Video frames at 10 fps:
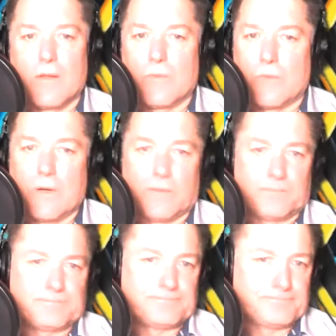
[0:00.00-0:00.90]
Well,
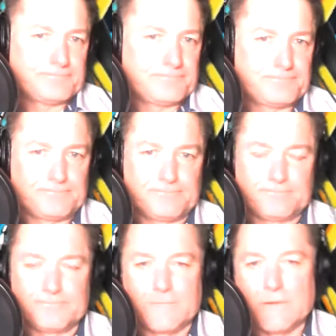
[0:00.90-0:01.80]

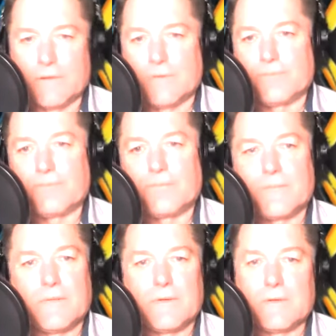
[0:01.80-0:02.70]
you know,
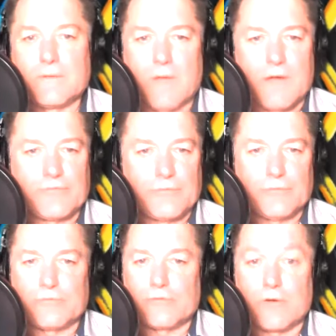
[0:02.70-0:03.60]

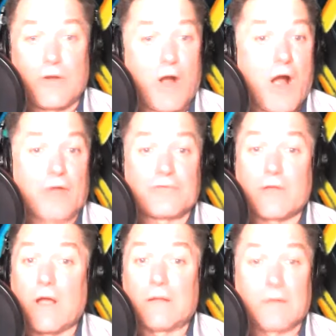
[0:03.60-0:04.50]
lawsuits cost
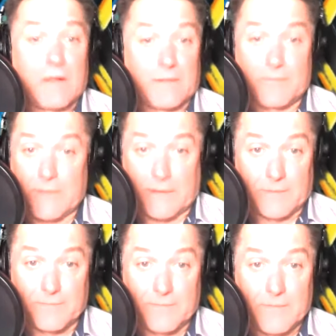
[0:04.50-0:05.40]
a lot of money.
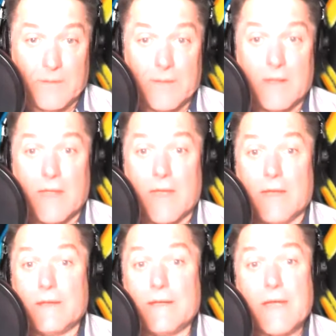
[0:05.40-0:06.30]

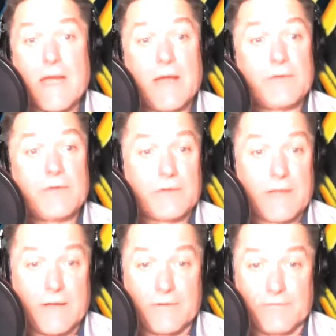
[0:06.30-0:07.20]
And he had to kind
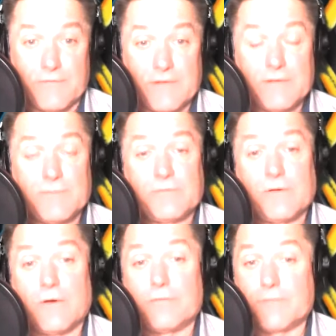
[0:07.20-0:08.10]
of defend
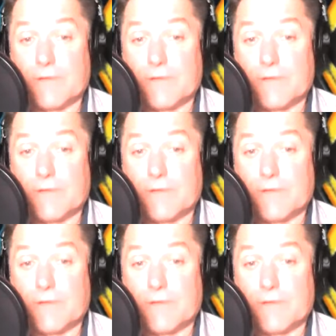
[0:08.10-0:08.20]
himself, and